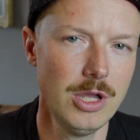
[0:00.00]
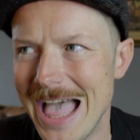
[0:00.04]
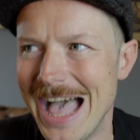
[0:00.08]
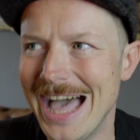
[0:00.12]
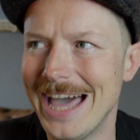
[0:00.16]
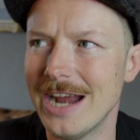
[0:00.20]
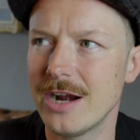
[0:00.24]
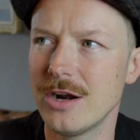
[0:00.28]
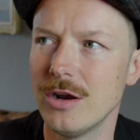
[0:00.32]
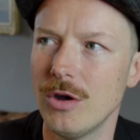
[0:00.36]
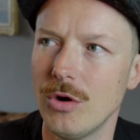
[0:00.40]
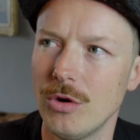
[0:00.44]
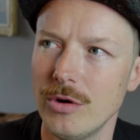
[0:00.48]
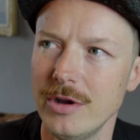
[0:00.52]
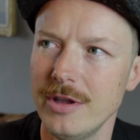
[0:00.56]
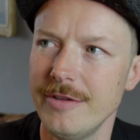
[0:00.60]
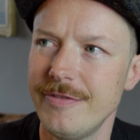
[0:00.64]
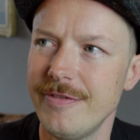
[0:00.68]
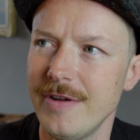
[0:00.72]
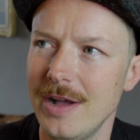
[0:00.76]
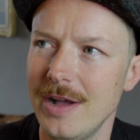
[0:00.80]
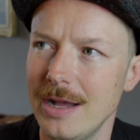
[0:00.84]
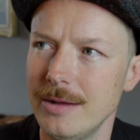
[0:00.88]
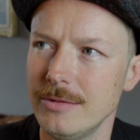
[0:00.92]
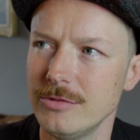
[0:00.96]
I don't know
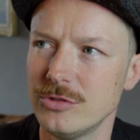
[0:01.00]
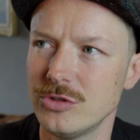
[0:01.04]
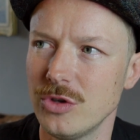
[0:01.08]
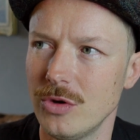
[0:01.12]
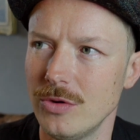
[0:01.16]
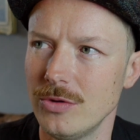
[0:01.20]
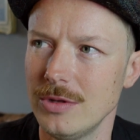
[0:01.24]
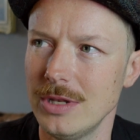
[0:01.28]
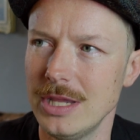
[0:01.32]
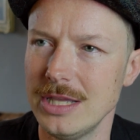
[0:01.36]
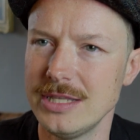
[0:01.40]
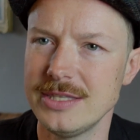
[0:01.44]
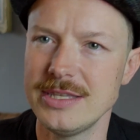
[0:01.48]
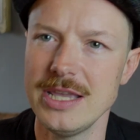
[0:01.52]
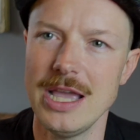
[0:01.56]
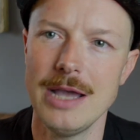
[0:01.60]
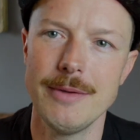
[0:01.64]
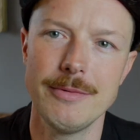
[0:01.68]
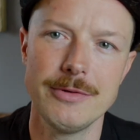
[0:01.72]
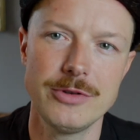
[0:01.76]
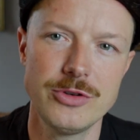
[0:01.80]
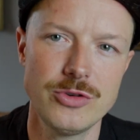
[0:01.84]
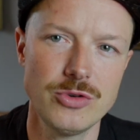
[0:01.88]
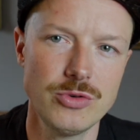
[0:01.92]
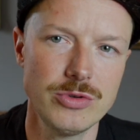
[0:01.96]
so let's say
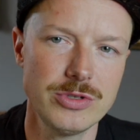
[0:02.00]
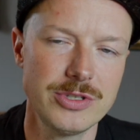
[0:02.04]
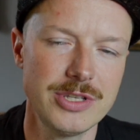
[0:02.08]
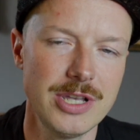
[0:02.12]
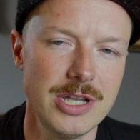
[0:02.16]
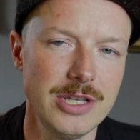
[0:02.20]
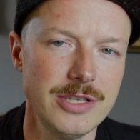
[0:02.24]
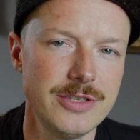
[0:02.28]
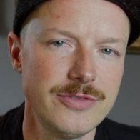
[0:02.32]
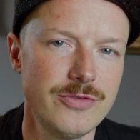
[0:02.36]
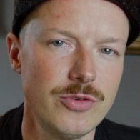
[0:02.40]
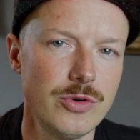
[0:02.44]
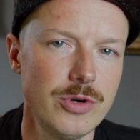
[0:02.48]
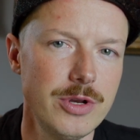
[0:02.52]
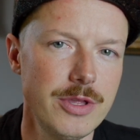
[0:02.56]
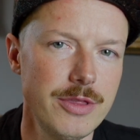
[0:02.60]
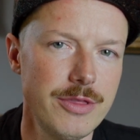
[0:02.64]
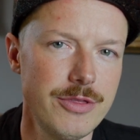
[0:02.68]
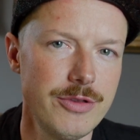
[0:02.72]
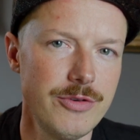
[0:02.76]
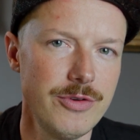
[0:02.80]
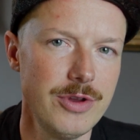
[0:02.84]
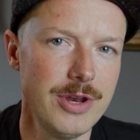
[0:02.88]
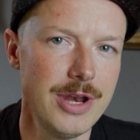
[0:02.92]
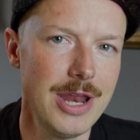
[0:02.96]
I'm a true size
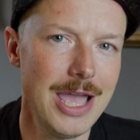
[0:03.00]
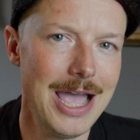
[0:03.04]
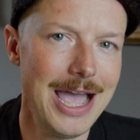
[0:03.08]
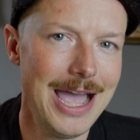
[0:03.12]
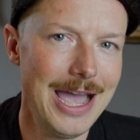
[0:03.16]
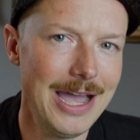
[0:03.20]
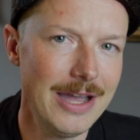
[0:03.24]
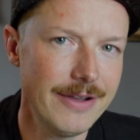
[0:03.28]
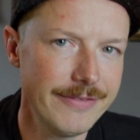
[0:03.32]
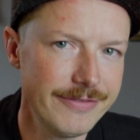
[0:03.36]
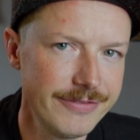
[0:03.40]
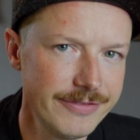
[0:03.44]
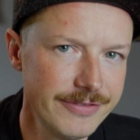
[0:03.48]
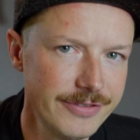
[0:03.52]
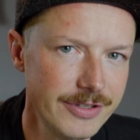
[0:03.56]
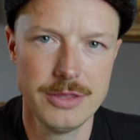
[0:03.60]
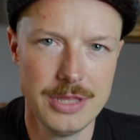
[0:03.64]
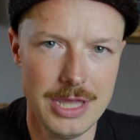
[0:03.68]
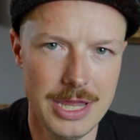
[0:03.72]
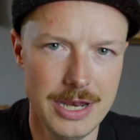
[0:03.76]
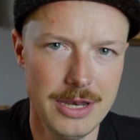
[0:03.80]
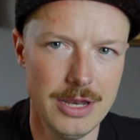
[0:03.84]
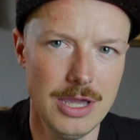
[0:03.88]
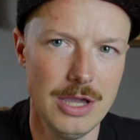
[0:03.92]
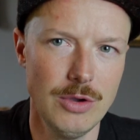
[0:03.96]
43 and a half,
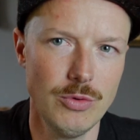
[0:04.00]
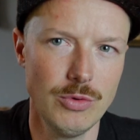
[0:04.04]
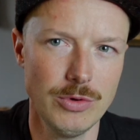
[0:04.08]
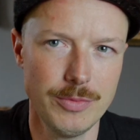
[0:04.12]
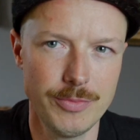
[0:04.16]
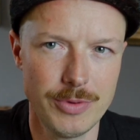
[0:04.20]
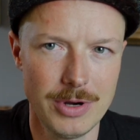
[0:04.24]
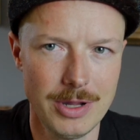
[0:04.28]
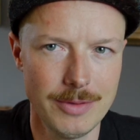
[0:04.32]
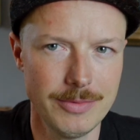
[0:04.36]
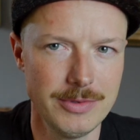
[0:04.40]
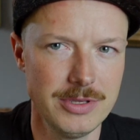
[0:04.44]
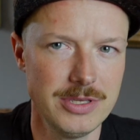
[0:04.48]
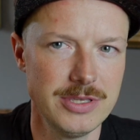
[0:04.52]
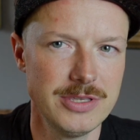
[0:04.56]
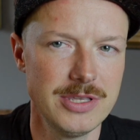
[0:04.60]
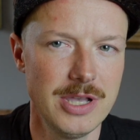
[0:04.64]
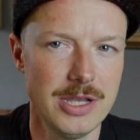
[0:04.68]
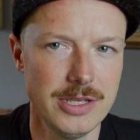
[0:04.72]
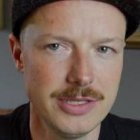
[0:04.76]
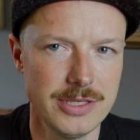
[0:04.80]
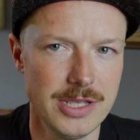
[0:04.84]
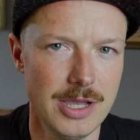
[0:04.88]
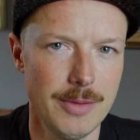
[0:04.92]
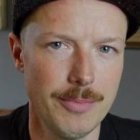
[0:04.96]
then I would probably
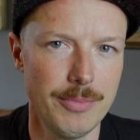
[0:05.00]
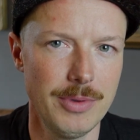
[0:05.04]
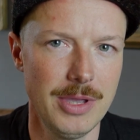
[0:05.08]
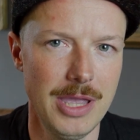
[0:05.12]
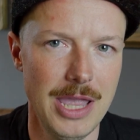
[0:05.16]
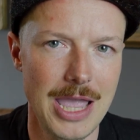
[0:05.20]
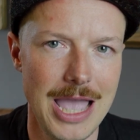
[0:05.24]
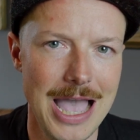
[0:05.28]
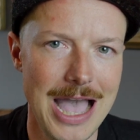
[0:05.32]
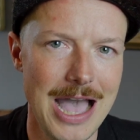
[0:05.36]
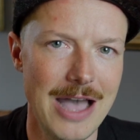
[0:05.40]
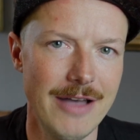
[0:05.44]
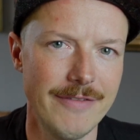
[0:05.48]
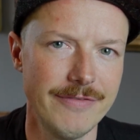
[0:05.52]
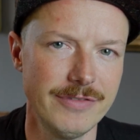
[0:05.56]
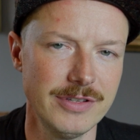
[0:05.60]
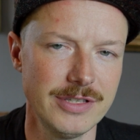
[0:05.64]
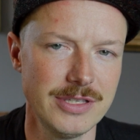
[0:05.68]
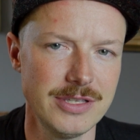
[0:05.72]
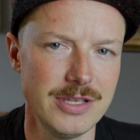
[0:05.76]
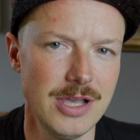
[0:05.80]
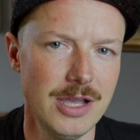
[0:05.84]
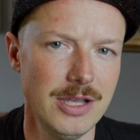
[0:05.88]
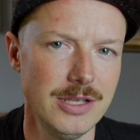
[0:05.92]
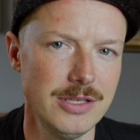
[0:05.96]
size up a half a
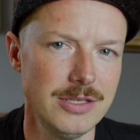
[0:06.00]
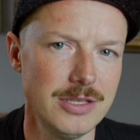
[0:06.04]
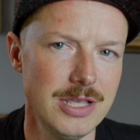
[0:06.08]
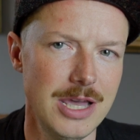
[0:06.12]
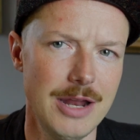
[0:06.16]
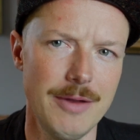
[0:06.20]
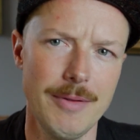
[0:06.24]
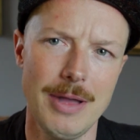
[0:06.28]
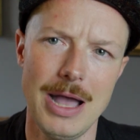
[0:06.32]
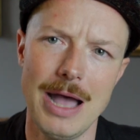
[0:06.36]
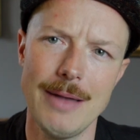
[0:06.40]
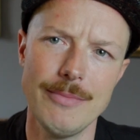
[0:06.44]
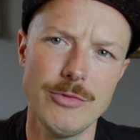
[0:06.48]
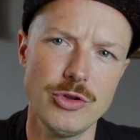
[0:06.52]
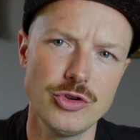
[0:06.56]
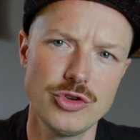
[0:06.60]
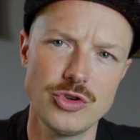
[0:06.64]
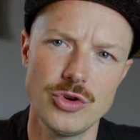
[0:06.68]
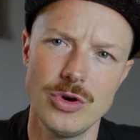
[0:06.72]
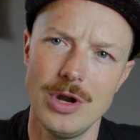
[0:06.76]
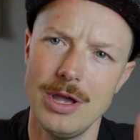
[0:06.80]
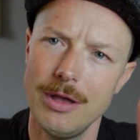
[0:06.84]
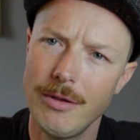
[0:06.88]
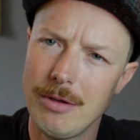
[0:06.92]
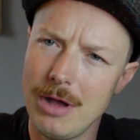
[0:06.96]
size. I'm not
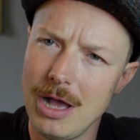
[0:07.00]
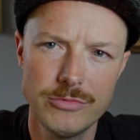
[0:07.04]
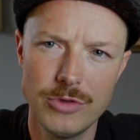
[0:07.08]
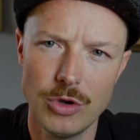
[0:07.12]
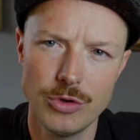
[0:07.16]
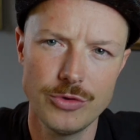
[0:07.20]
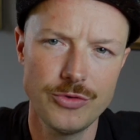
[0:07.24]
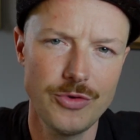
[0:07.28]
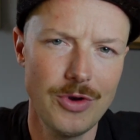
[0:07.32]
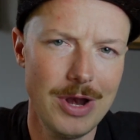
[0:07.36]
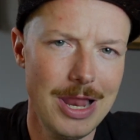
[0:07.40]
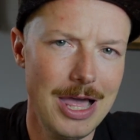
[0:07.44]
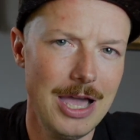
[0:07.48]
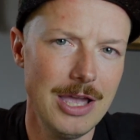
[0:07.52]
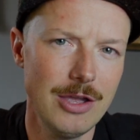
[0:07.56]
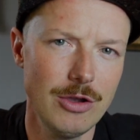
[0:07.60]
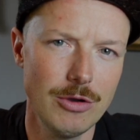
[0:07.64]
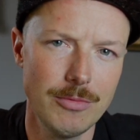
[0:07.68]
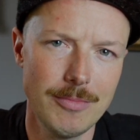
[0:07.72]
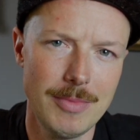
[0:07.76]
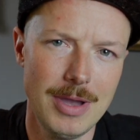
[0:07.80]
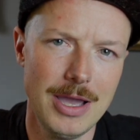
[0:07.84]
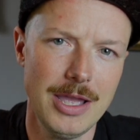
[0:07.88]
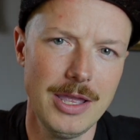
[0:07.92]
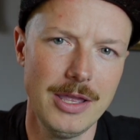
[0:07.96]
sure, I don't rely
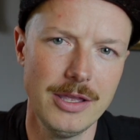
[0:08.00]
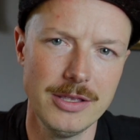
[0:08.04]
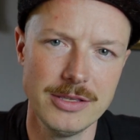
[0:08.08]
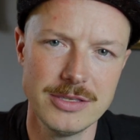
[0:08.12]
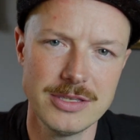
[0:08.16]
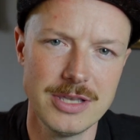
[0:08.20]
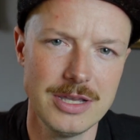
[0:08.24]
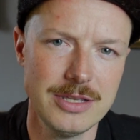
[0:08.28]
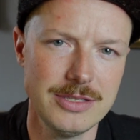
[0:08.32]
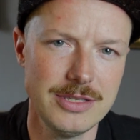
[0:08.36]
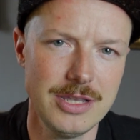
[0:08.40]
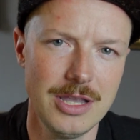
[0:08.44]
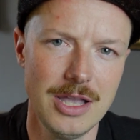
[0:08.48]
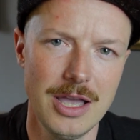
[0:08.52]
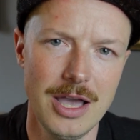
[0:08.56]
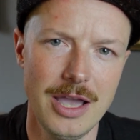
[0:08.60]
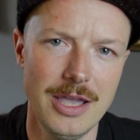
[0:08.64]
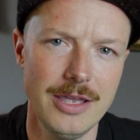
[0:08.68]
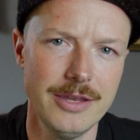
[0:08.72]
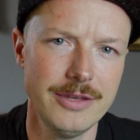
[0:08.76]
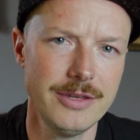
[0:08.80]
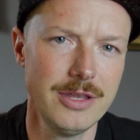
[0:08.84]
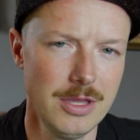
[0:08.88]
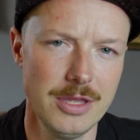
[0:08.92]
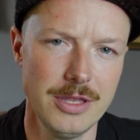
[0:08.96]
on my sizing
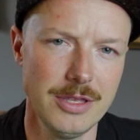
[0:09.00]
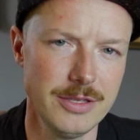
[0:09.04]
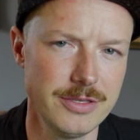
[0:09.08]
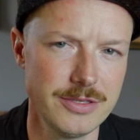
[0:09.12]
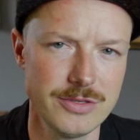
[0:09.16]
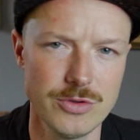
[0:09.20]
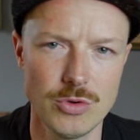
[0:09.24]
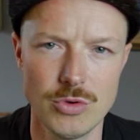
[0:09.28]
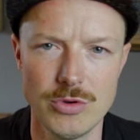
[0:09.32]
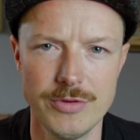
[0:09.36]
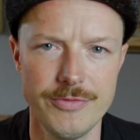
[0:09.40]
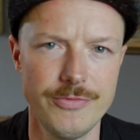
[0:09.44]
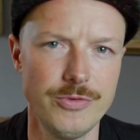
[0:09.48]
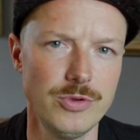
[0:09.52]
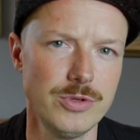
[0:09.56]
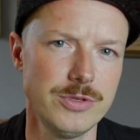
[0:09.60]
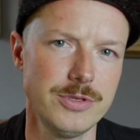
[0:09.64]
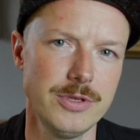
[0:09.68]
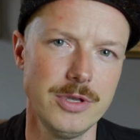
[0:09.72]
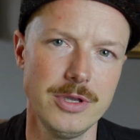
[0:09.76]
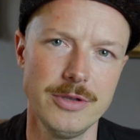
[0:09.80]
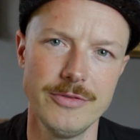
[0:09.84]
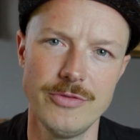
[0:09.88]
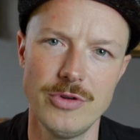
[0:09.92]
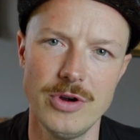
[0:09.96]
guide. It's so
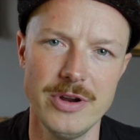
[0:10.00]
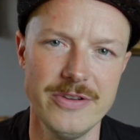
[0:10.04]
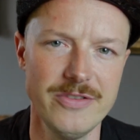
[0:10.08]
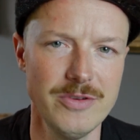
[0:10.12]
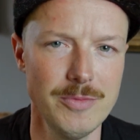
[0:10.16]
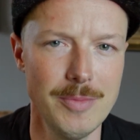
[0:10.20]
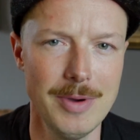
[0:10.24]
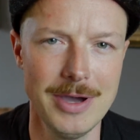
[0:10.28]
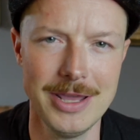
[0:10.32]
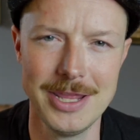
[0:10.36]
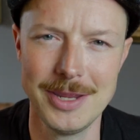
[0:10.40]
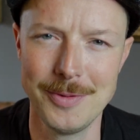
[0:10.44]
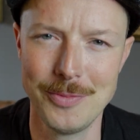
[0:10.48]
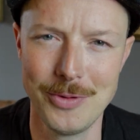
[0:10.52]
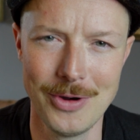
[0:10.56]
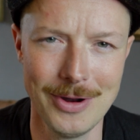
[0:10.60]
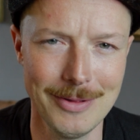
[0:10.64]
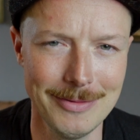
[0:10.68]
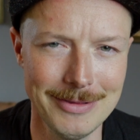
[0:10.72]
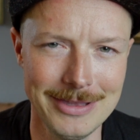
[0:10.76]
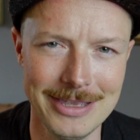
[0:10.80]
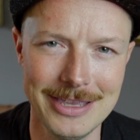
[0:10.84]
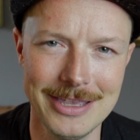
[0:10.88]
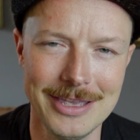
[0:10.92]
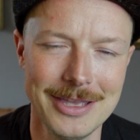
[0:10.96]
confusing for everybody
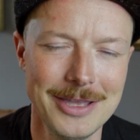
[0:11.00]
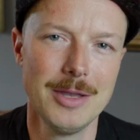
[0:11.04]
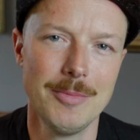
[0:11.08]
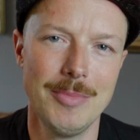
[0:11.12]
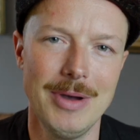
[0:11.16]
probably.